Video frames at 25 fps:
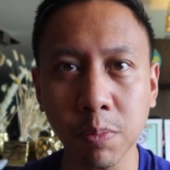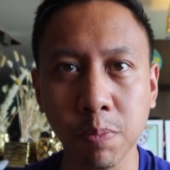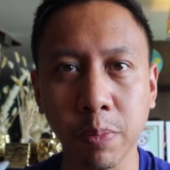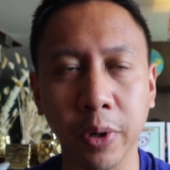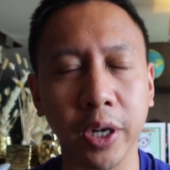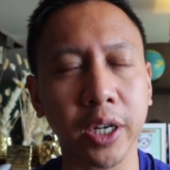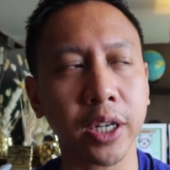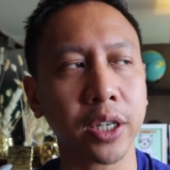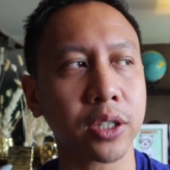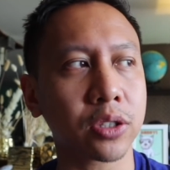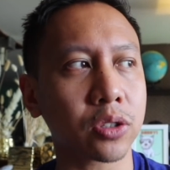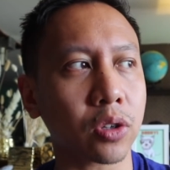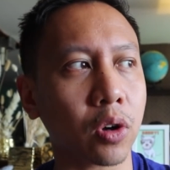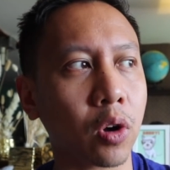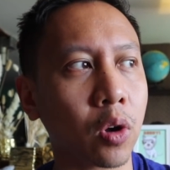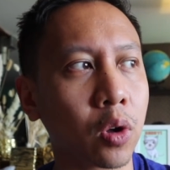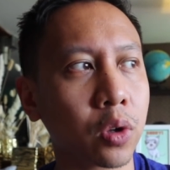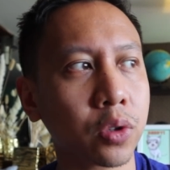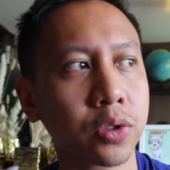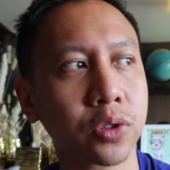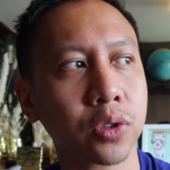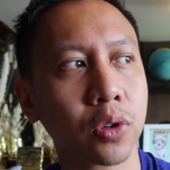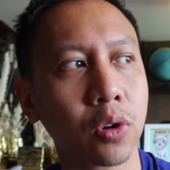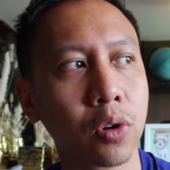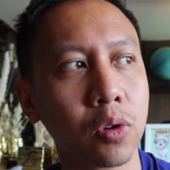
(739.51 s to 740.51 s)
but it's
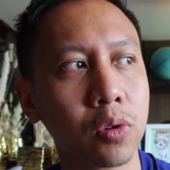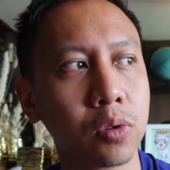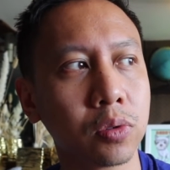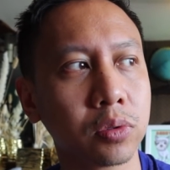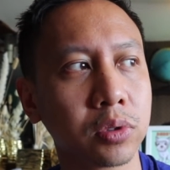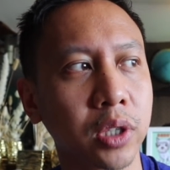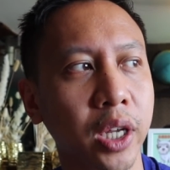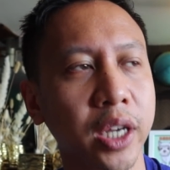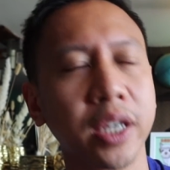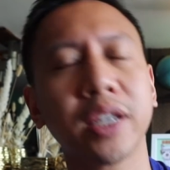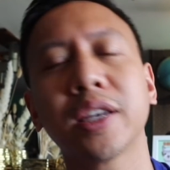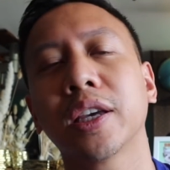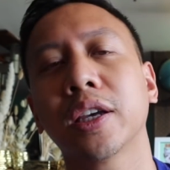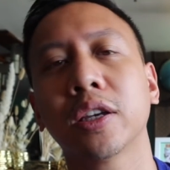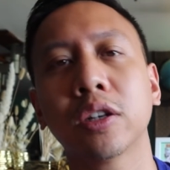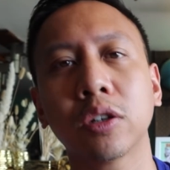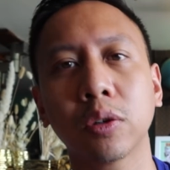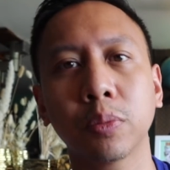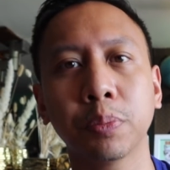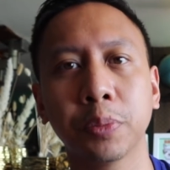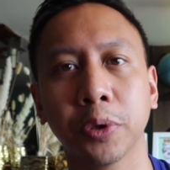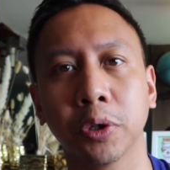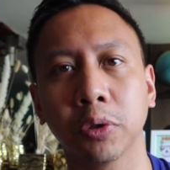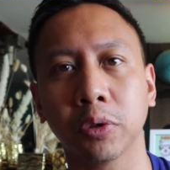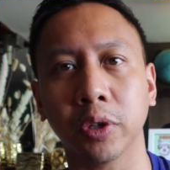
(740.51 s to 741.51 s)
also like
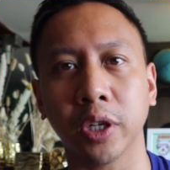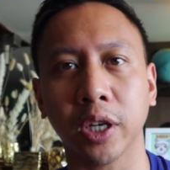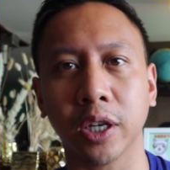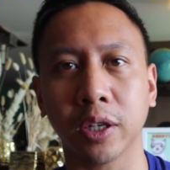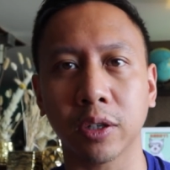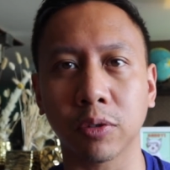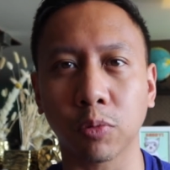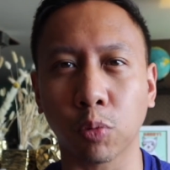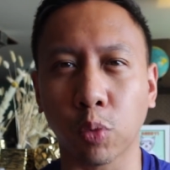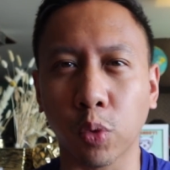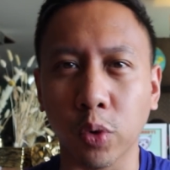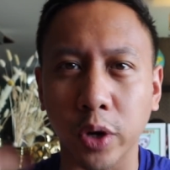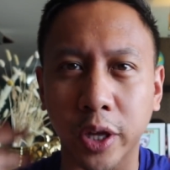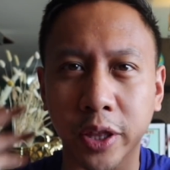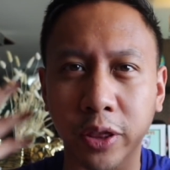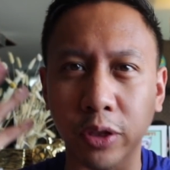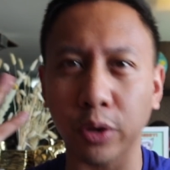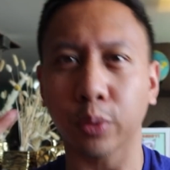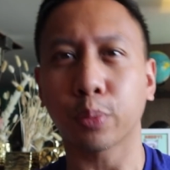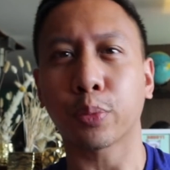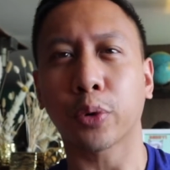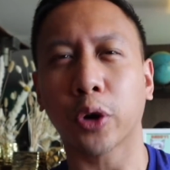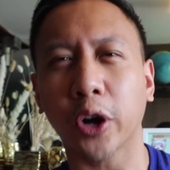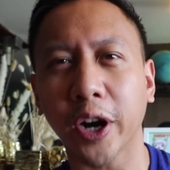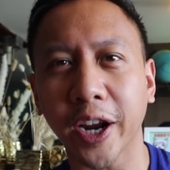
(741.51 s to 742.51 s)
inner beauty and
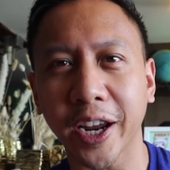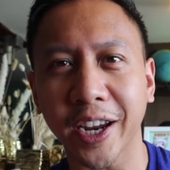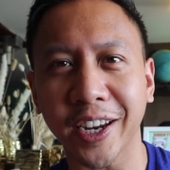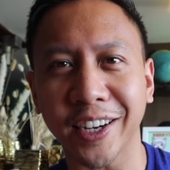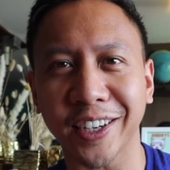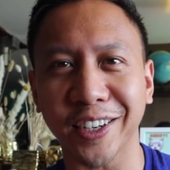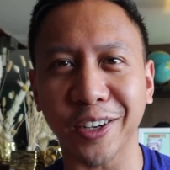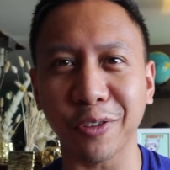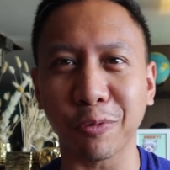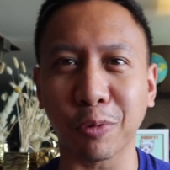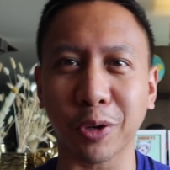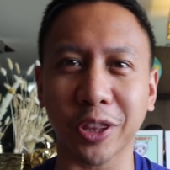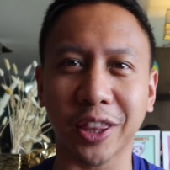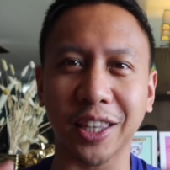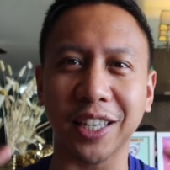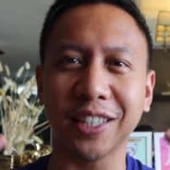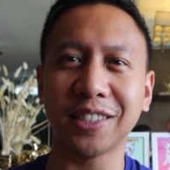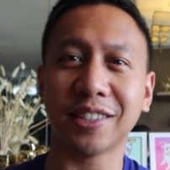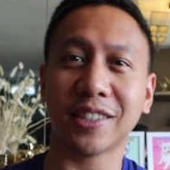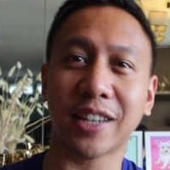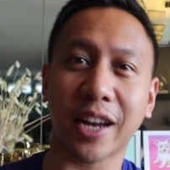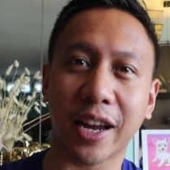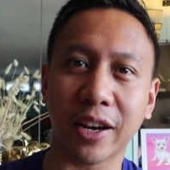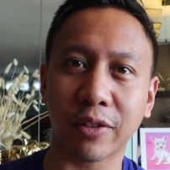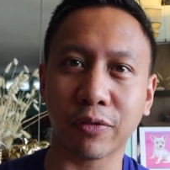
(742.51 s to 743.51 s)
their brain and what they
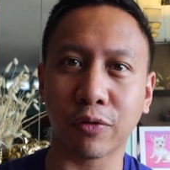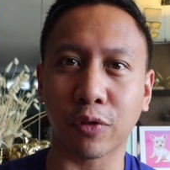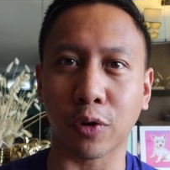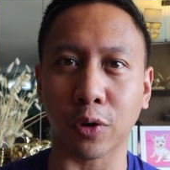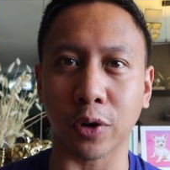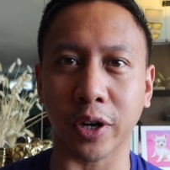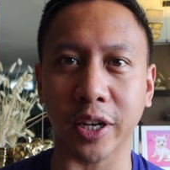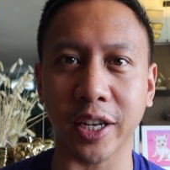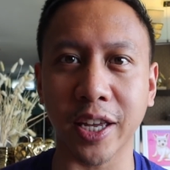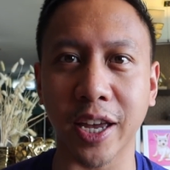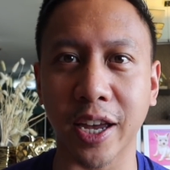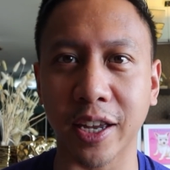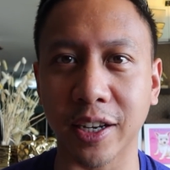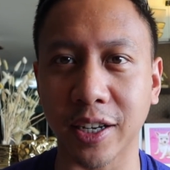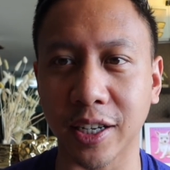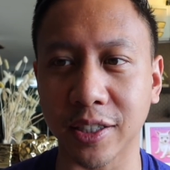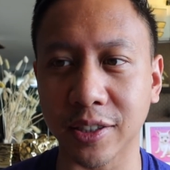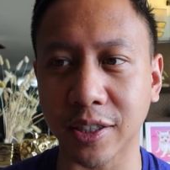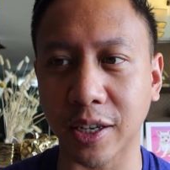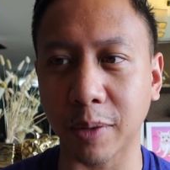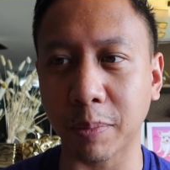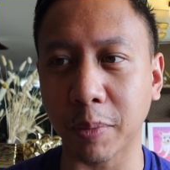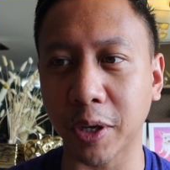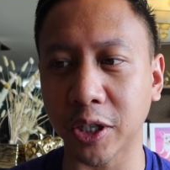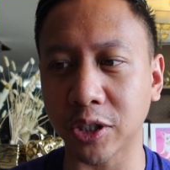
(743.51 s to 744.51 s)
stand for, again,
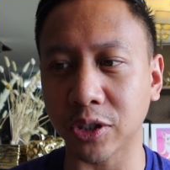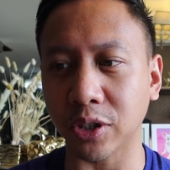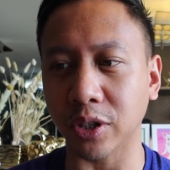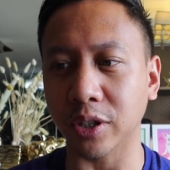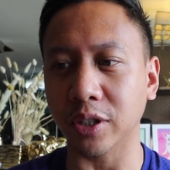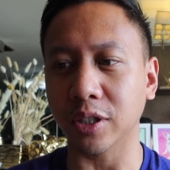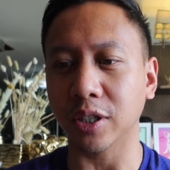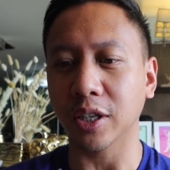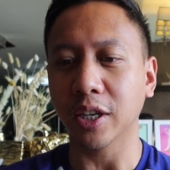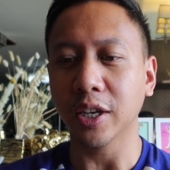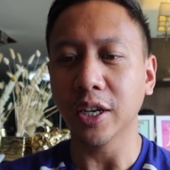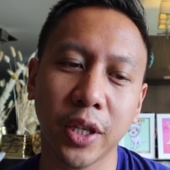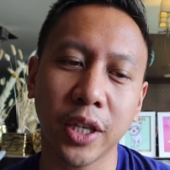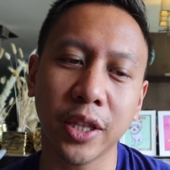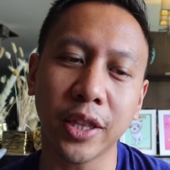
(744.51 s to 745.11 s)
as I mentioned.